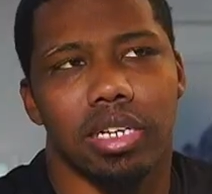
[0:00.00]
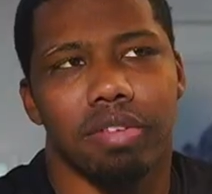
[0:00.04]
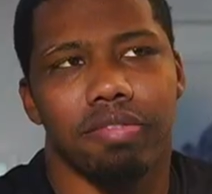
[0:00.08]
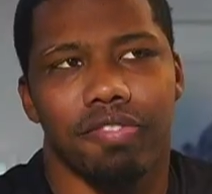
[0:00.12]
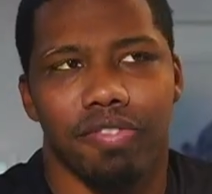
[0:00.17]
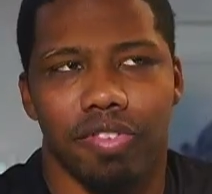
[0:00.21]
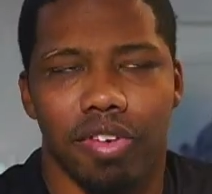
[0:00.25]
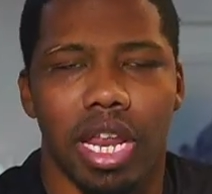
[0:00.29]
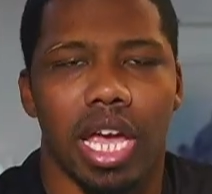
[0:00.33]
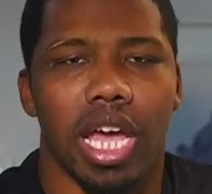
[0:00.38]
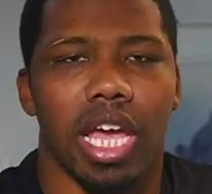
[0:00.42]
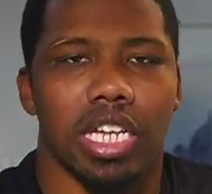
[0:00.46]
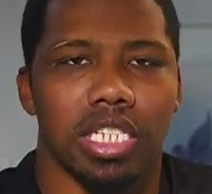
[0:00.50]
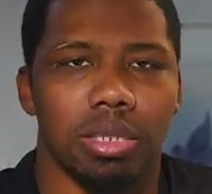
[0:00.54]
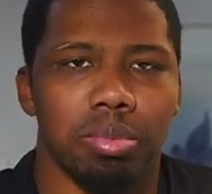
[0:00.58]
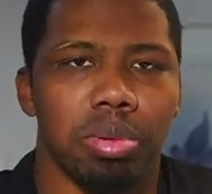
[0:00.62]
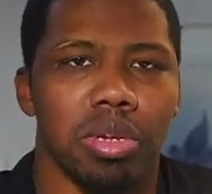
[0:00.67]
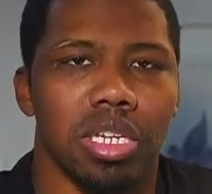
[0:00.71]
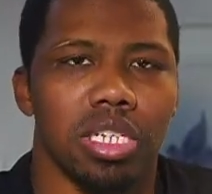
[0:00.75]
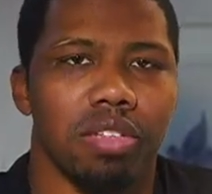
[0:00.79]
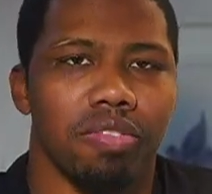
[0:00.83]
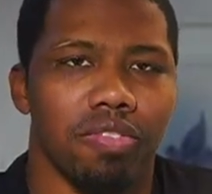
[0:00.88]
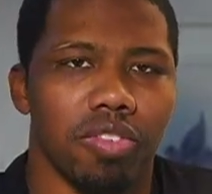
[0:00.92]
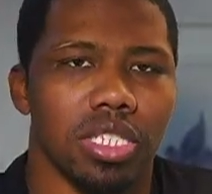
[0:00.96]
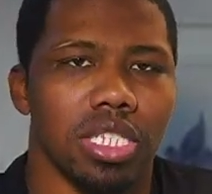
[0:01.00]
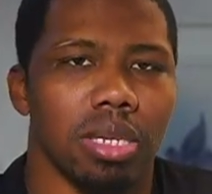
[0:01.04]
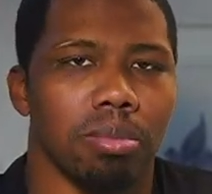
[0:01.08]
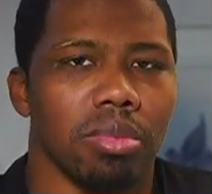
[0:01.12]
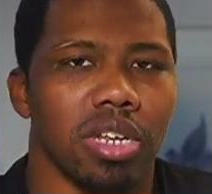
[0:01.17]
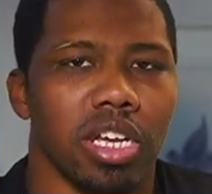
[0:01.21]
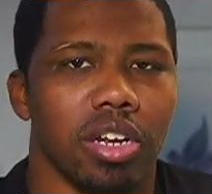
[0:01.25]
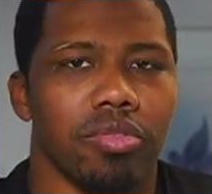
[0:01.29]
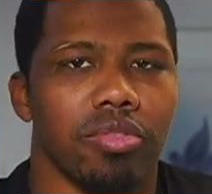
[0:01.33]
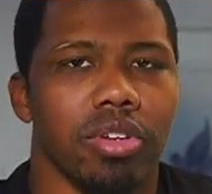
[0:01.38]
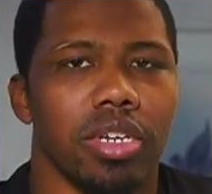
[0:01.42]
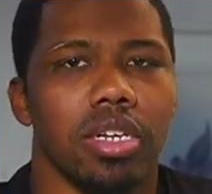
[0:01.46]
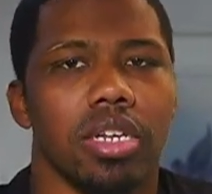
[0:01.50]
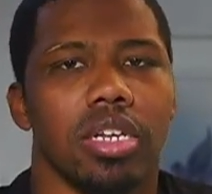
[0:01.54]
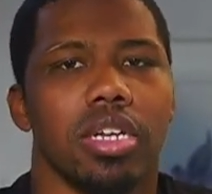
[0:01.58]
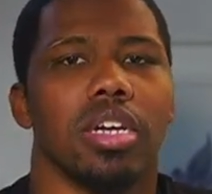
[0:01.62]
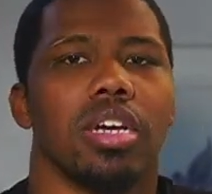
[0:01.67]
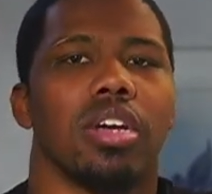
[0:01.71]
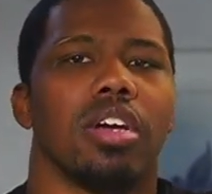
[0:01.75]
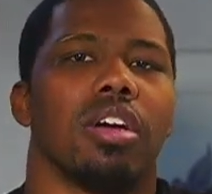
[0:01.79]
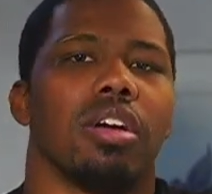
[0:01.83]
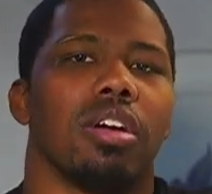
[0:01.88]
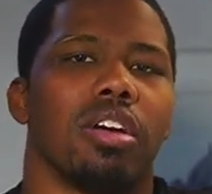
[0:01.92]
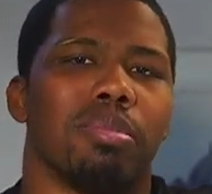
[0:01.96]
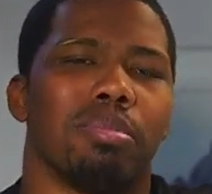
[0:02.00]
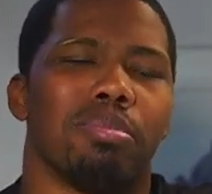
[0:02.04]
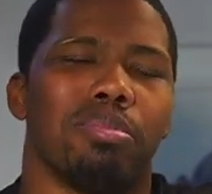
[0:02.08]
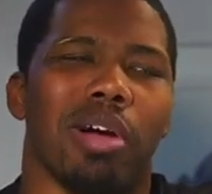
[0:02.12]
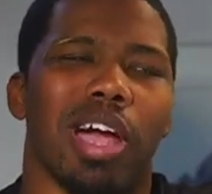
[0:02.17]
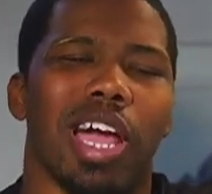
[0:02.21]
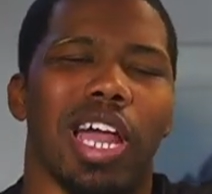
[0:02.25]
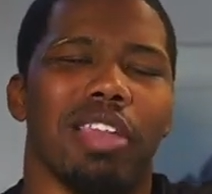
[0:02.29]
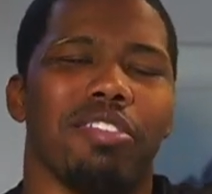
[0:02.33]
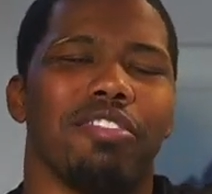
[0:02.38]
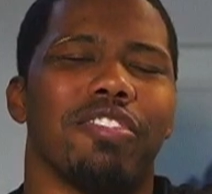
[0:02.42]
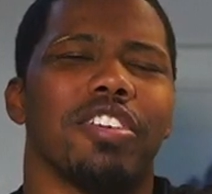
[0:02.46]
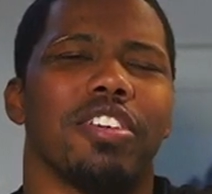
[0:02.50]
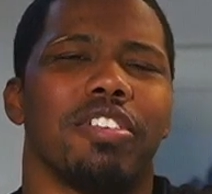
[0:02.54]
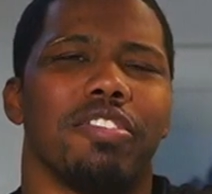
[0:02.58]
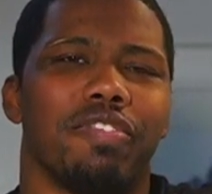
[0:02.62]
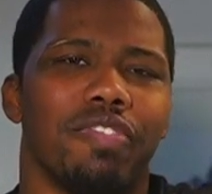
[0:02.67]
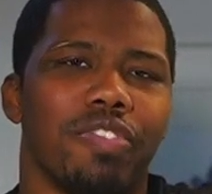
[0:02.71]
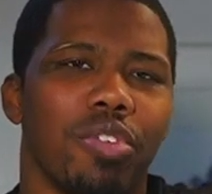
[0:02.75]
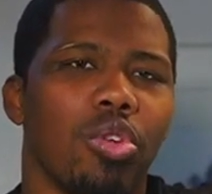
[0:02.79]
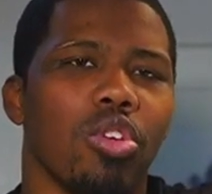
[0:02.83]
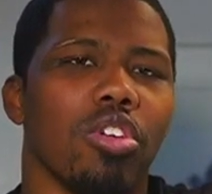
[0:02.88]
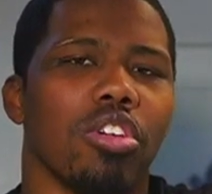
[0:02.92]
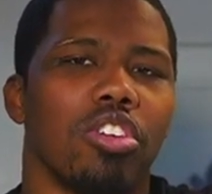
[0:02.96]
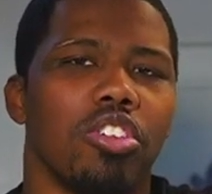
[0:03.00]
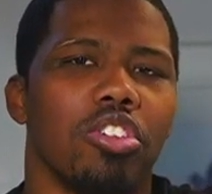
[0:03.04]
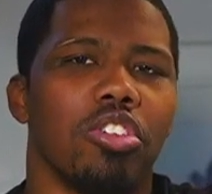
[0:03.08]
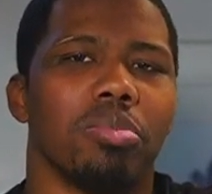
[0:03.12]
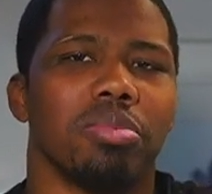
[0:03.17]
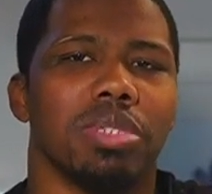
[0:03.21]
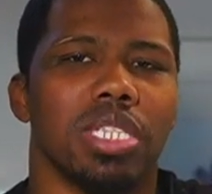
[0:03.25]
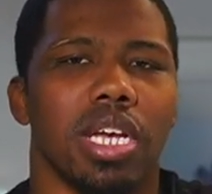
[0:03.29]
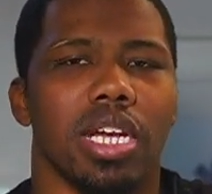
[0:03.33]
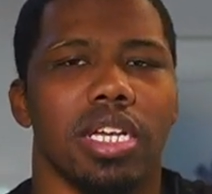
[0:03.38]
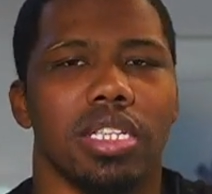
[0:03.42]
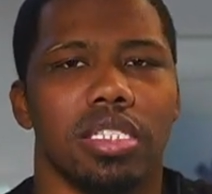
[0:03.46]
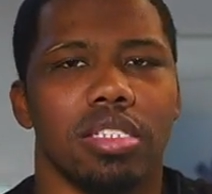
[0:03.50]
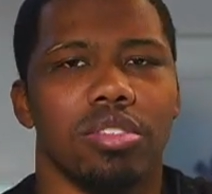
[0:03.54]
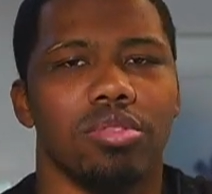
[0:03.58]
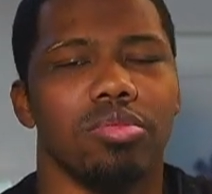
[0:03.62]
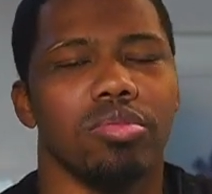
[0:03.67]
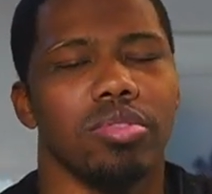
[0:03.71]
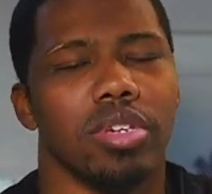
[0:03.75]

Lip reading: flash piece for some lettering, probably for a forearm tattoo.